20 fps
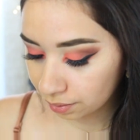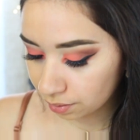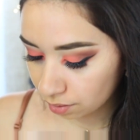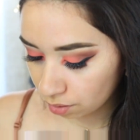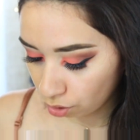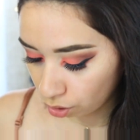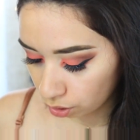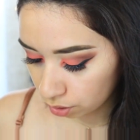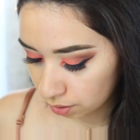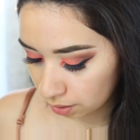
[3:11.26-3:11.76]
It's
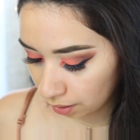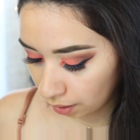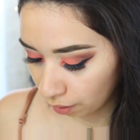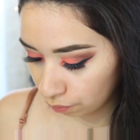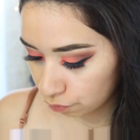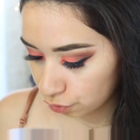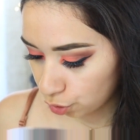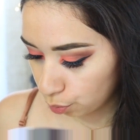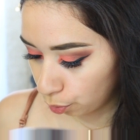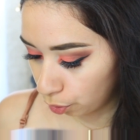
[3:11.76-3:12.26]
called
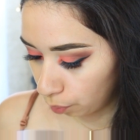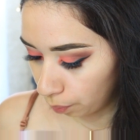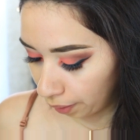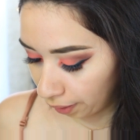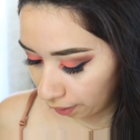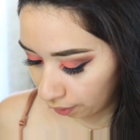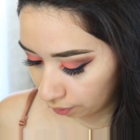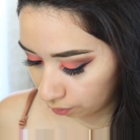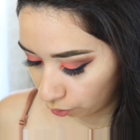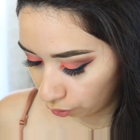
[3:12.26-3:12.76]
Comfortable
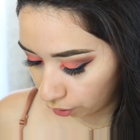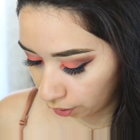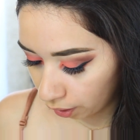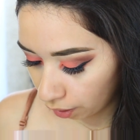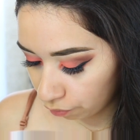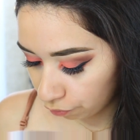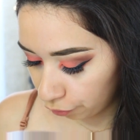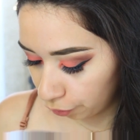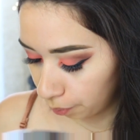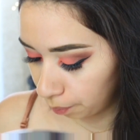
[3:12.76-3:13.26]
Matte, or
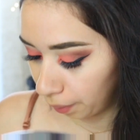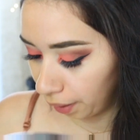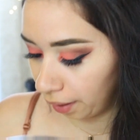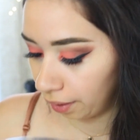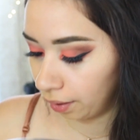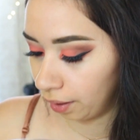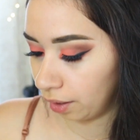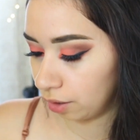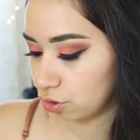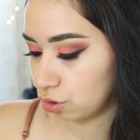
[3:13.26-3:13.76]
Comfort
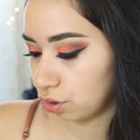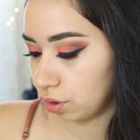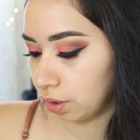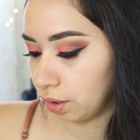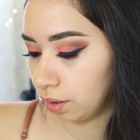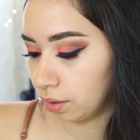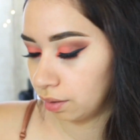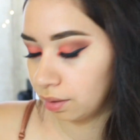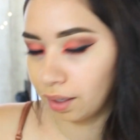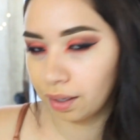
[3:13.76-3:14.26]
Matte,
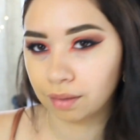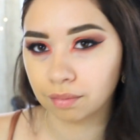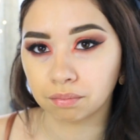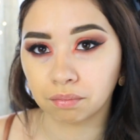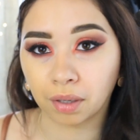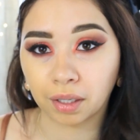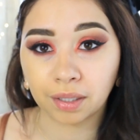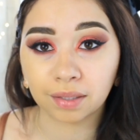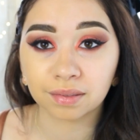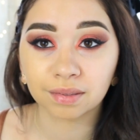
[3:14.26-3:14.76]
actually.
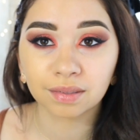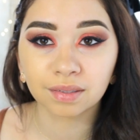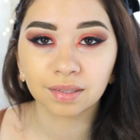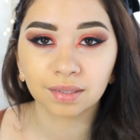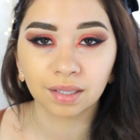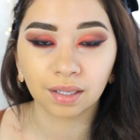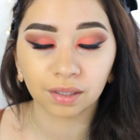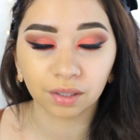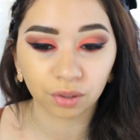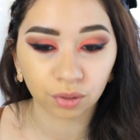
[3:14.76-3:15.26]
I guess it's
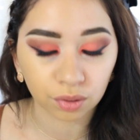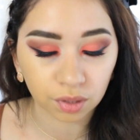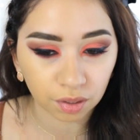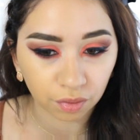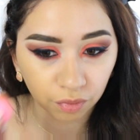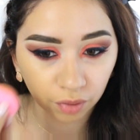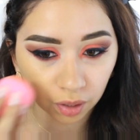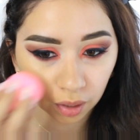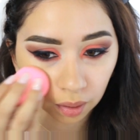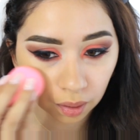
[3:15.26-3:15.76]
a little
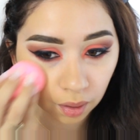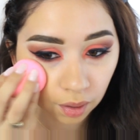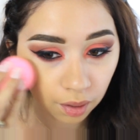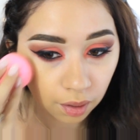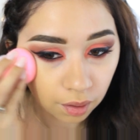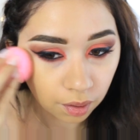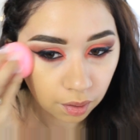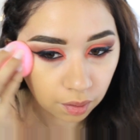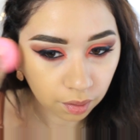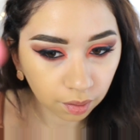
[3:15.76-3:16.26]
different,
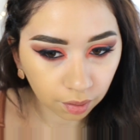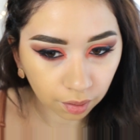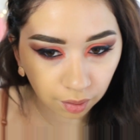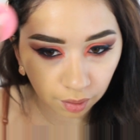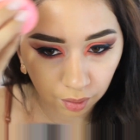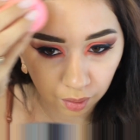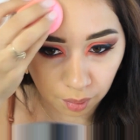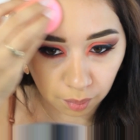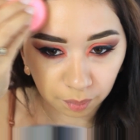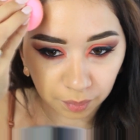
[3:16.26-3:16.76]

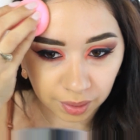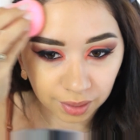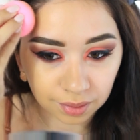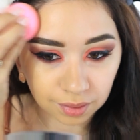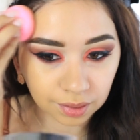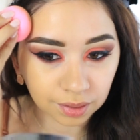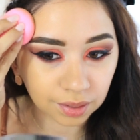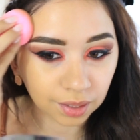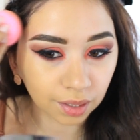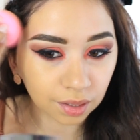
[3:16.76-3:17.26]
um,
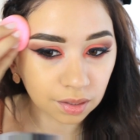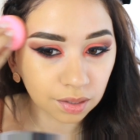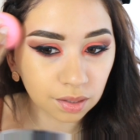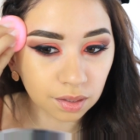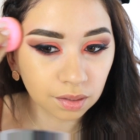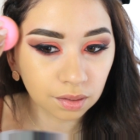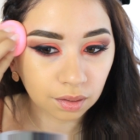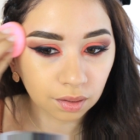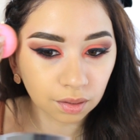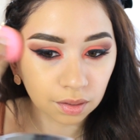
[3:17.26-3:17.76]
because it
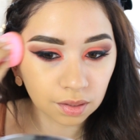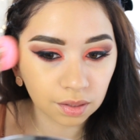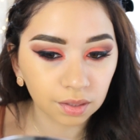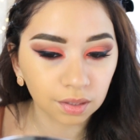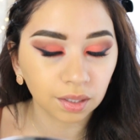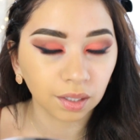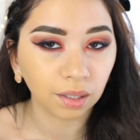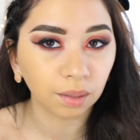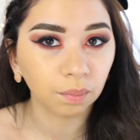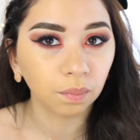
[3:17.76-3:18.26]
does
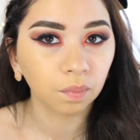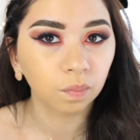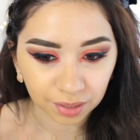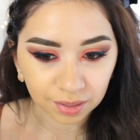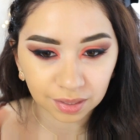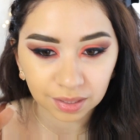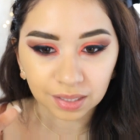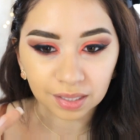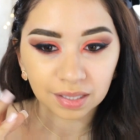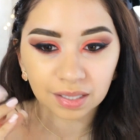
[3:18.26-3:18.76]
seem,
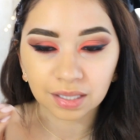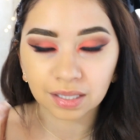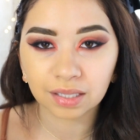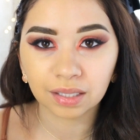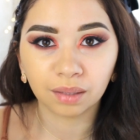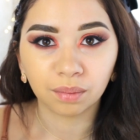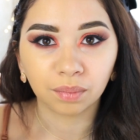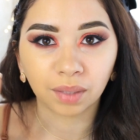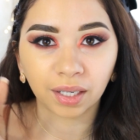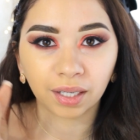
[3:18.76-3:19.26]
because it doesn't
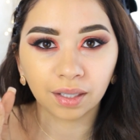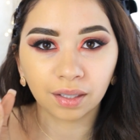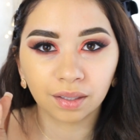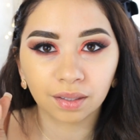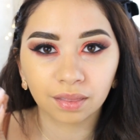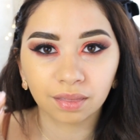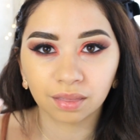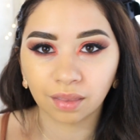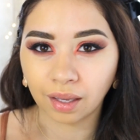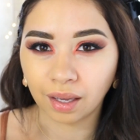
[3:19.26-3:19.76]
seem like
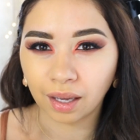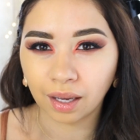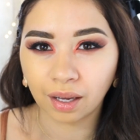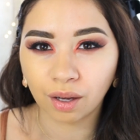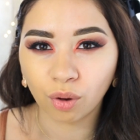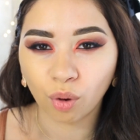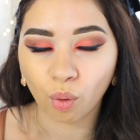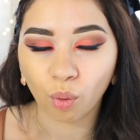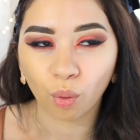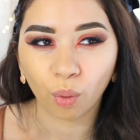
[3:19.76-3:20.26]

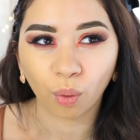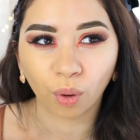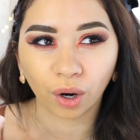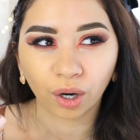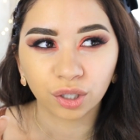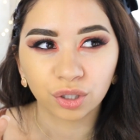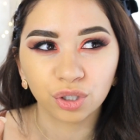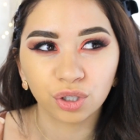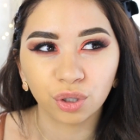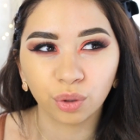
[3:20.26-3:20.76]
thick
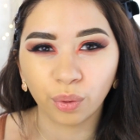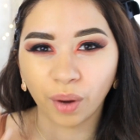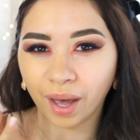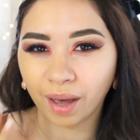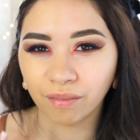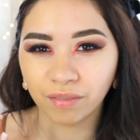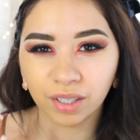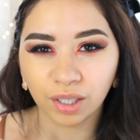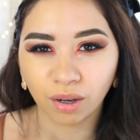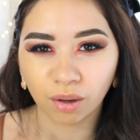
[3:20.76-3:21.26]
or too
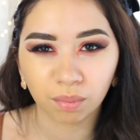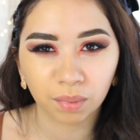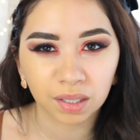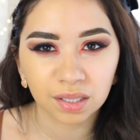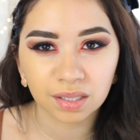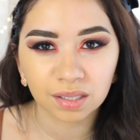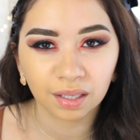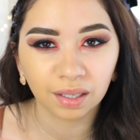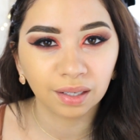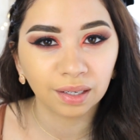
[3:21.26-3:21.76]
heavy on my
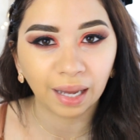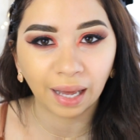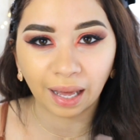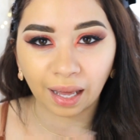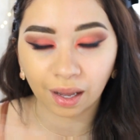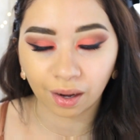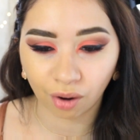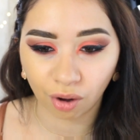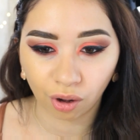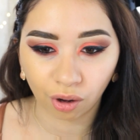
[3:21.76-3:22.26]
skin
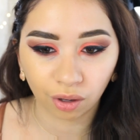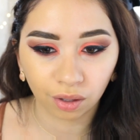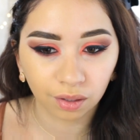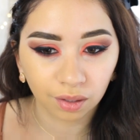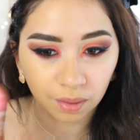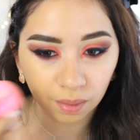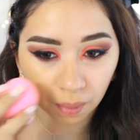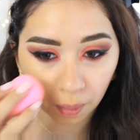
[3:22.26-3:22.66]
at all.